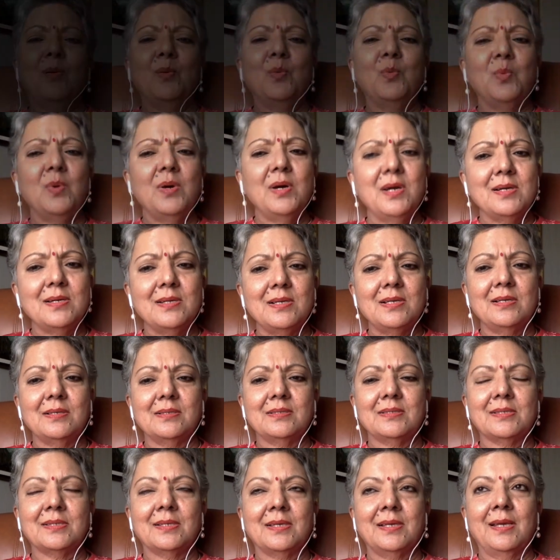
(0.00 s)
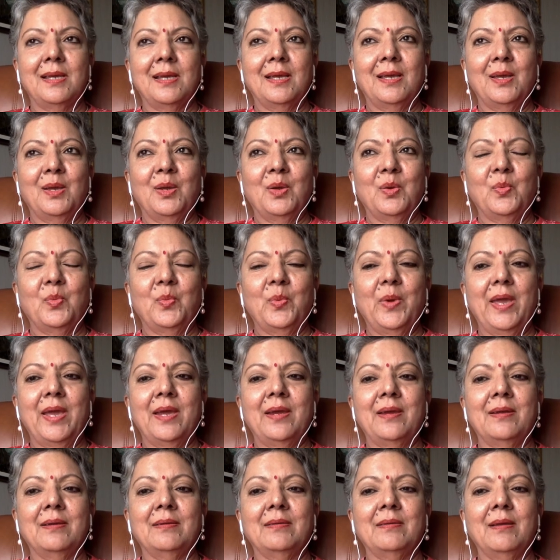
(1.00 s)
world
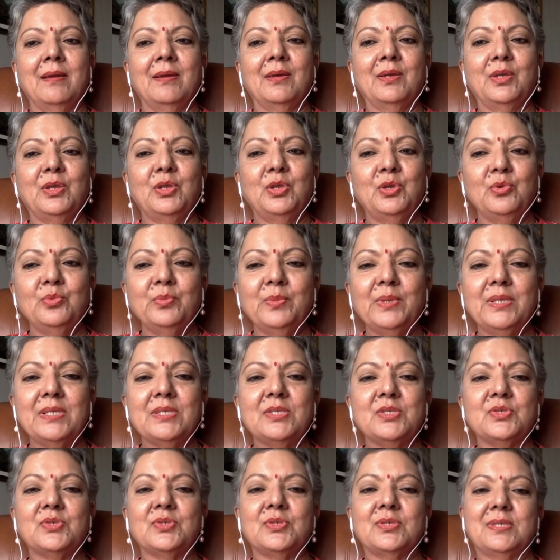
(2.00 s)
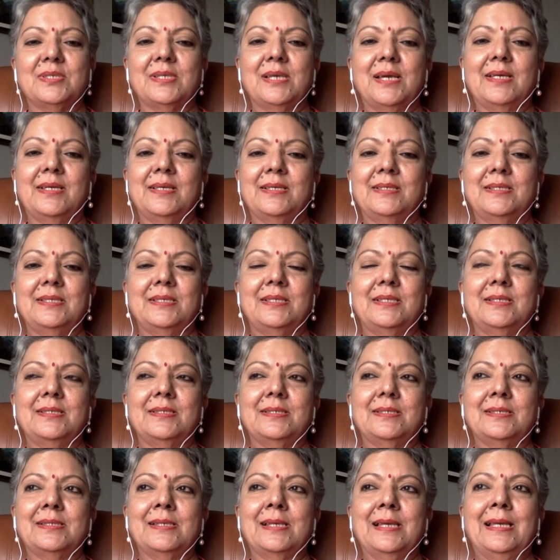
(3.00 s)
where human
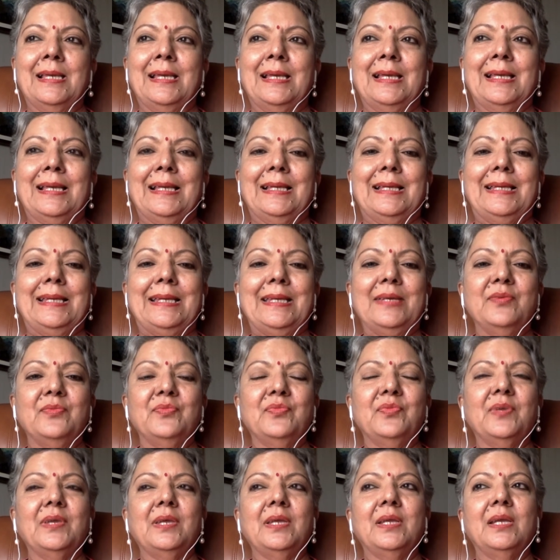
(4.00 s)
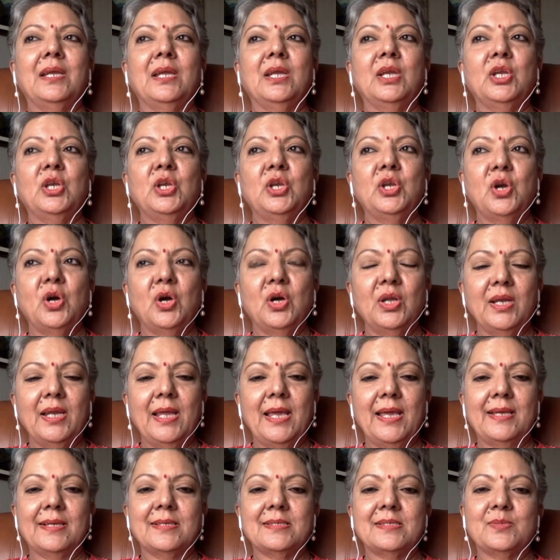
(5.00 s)
societies live in a non
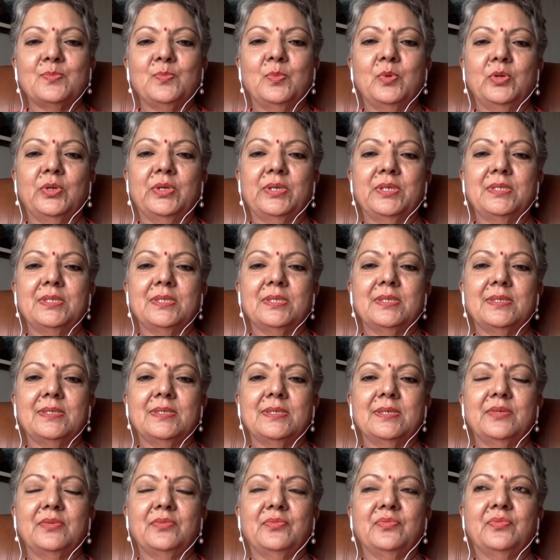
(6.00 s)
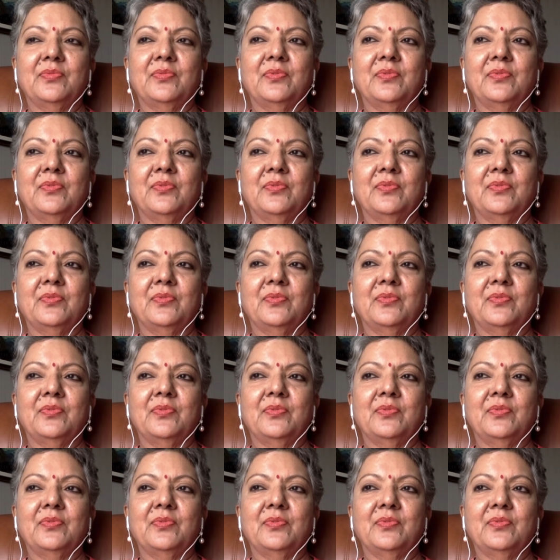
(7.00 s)
exploitative,